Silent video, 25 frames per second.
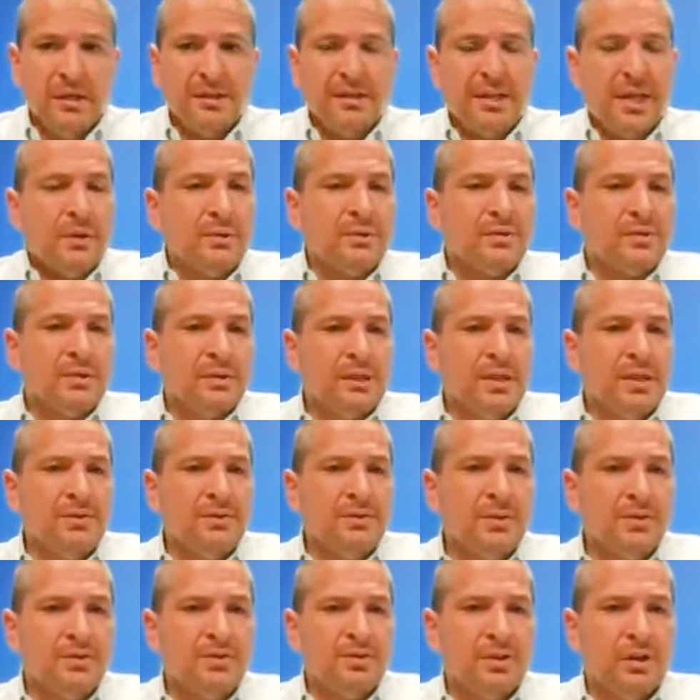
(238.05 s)
Now it's the
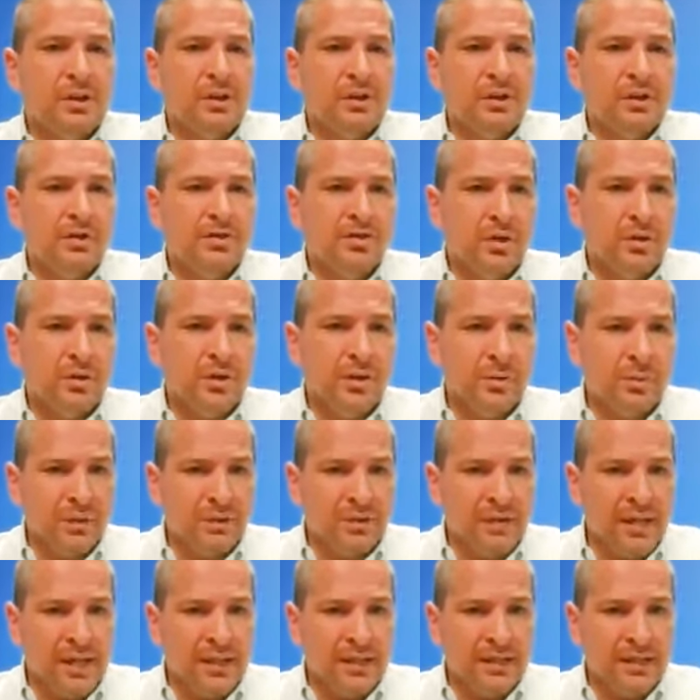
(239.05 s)
lender's turn to show you what they